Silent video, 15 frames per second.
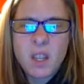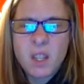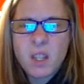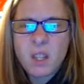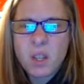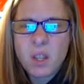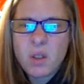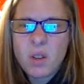
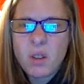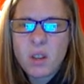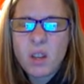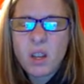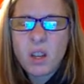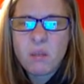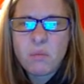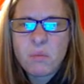a good
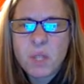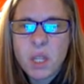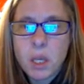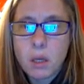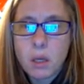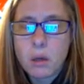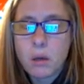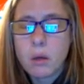
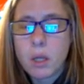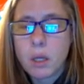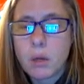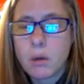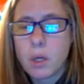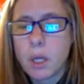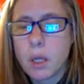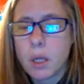skill in
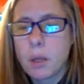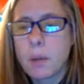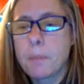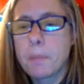note taking.